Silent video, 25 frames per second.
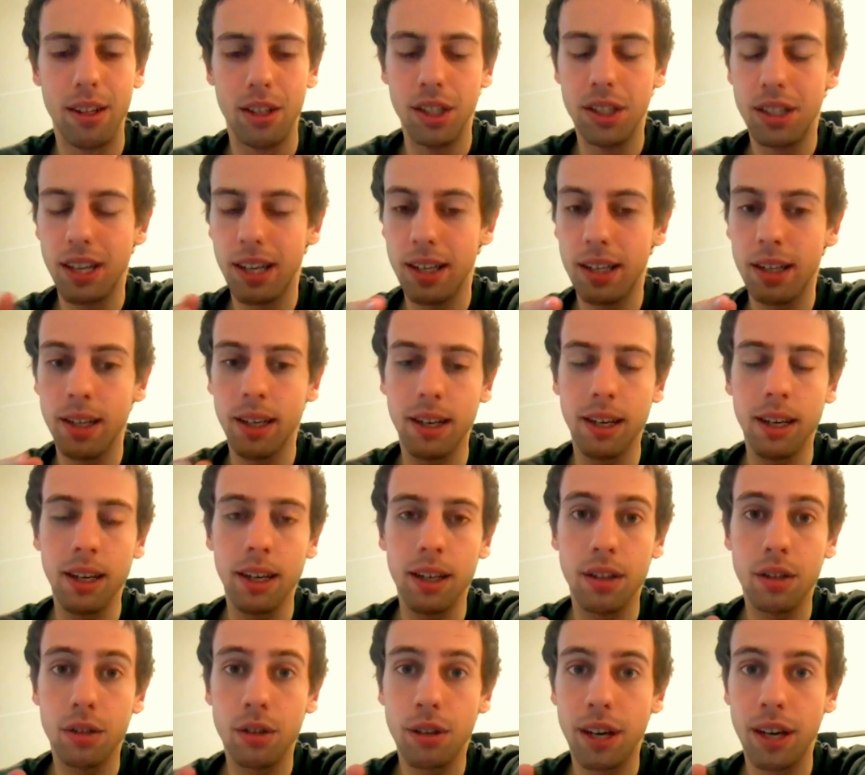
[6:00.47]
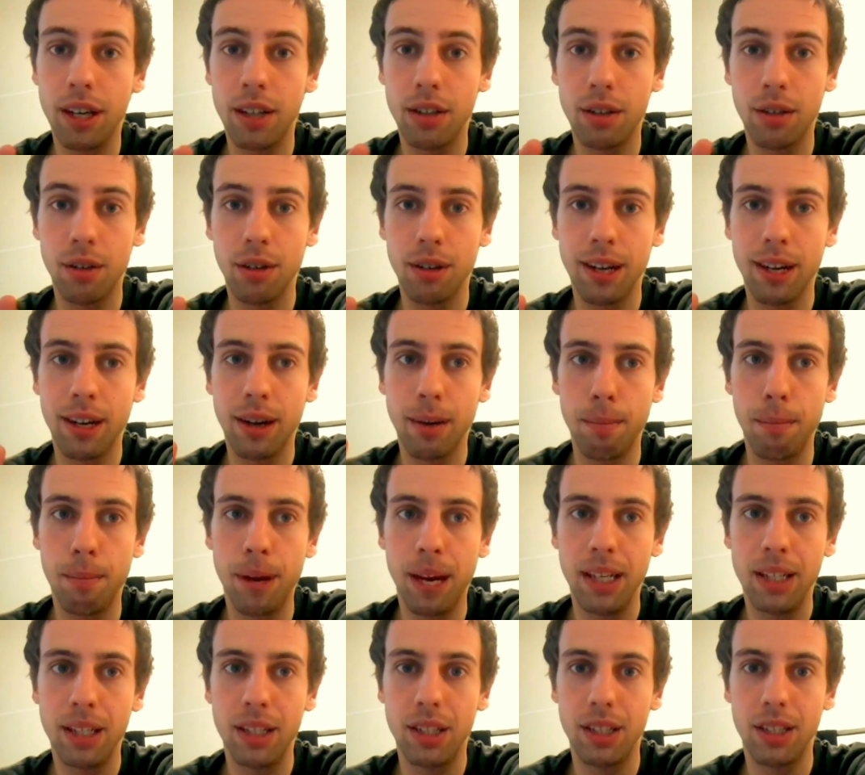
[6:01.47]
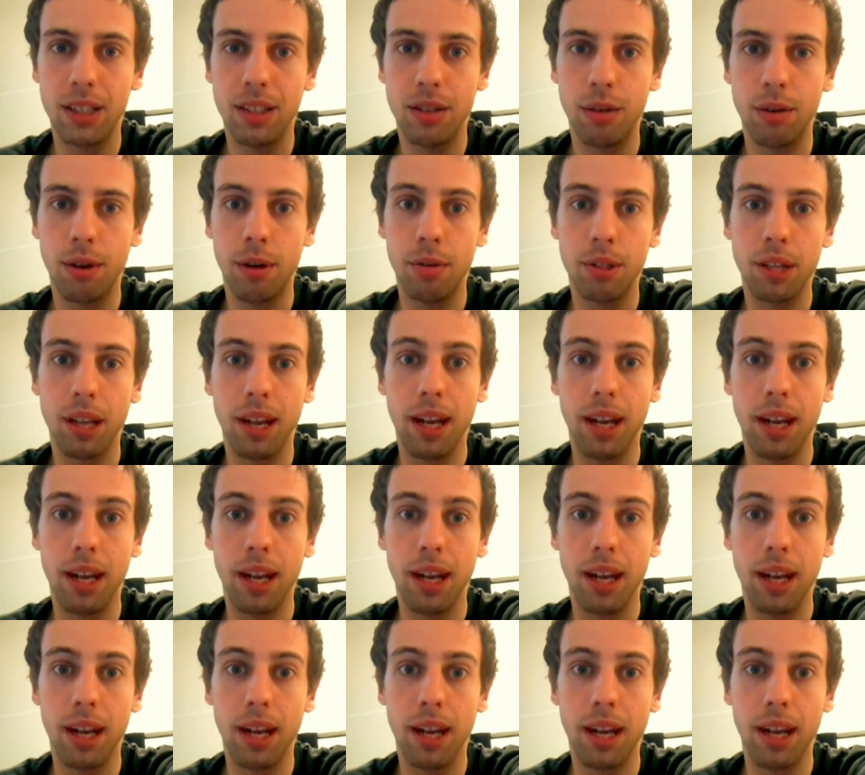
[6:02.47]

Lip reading: She said, yeah, it's okay. So they got benches. So I